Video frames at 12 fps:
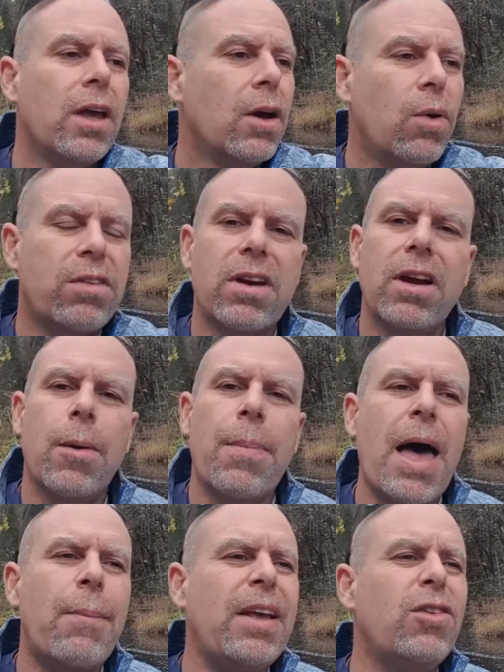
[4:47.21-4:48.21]
what's going to
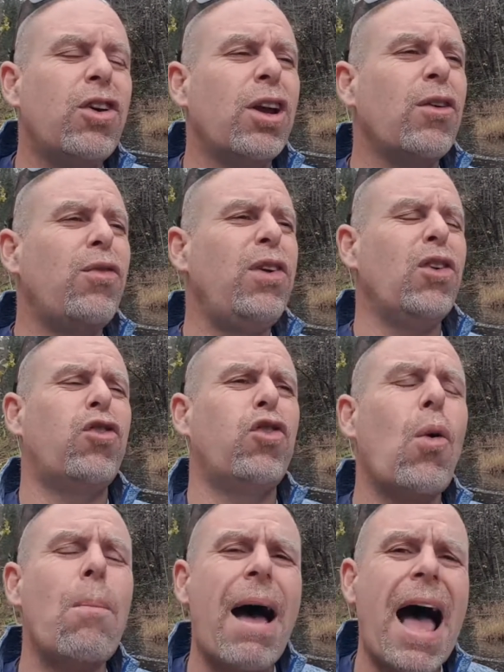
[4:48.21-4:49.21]
happen is you're going to feel
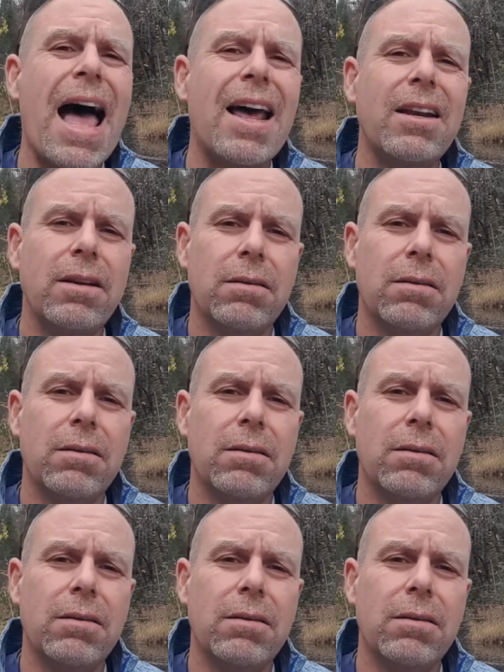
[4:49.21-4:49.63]
so bad